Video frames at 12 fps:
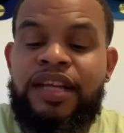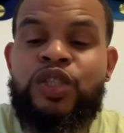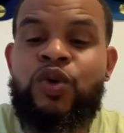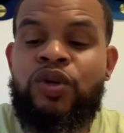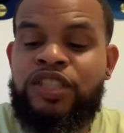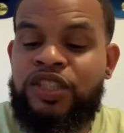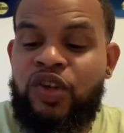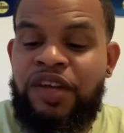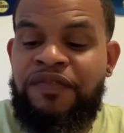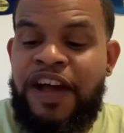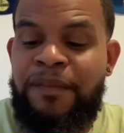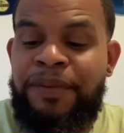
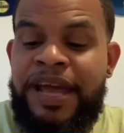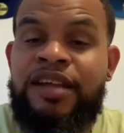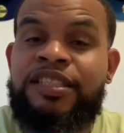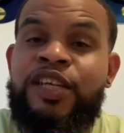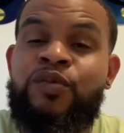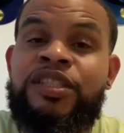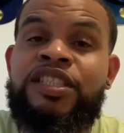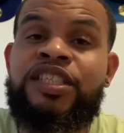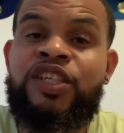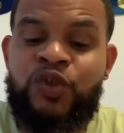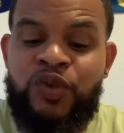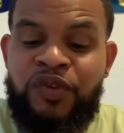235 pounds, and he went to
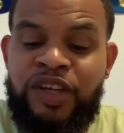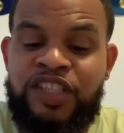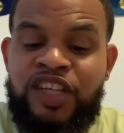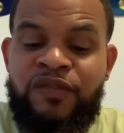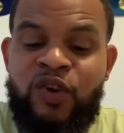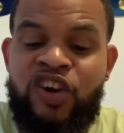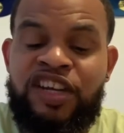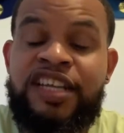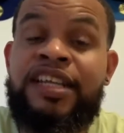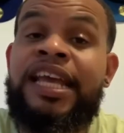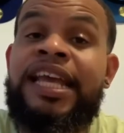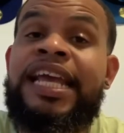the University of
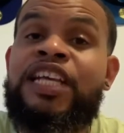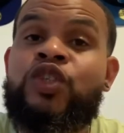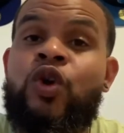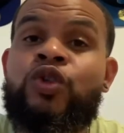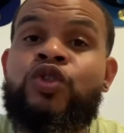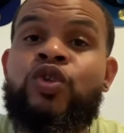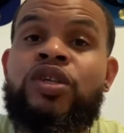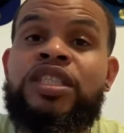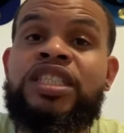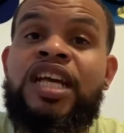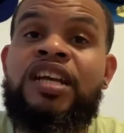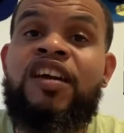Oregon. He's also the
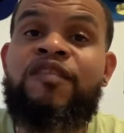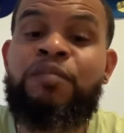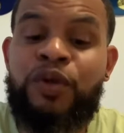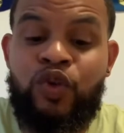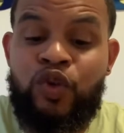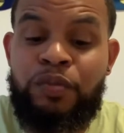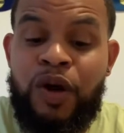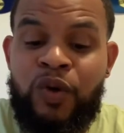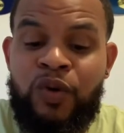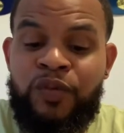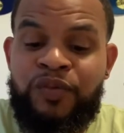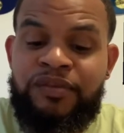son of Manute
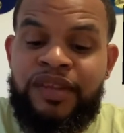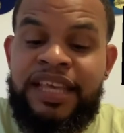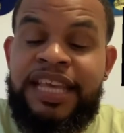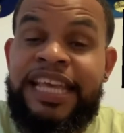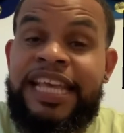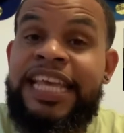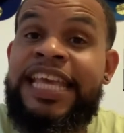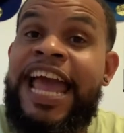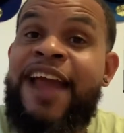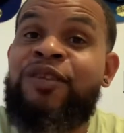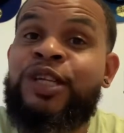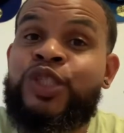Bol. He
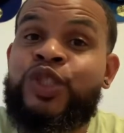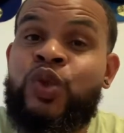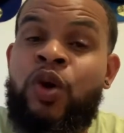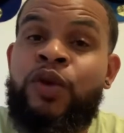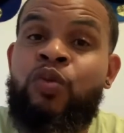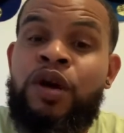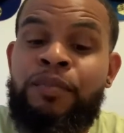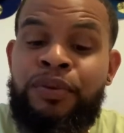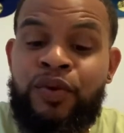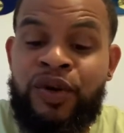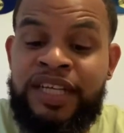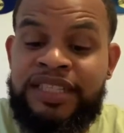averaged 21
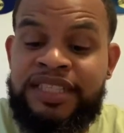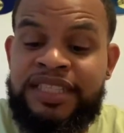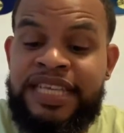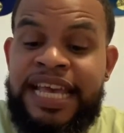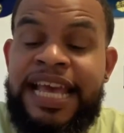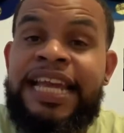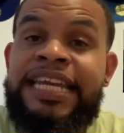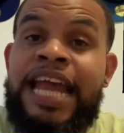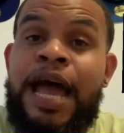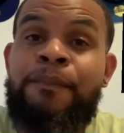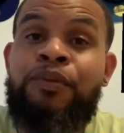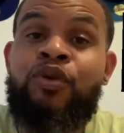points,
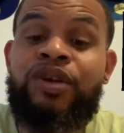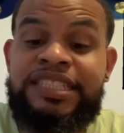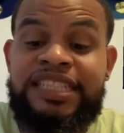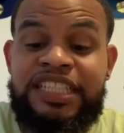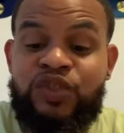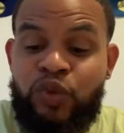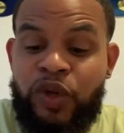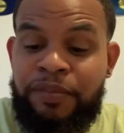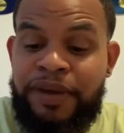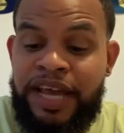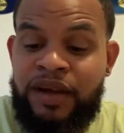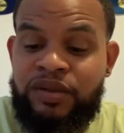9.6
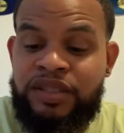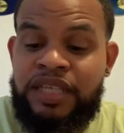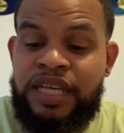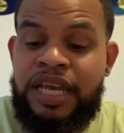rebounds,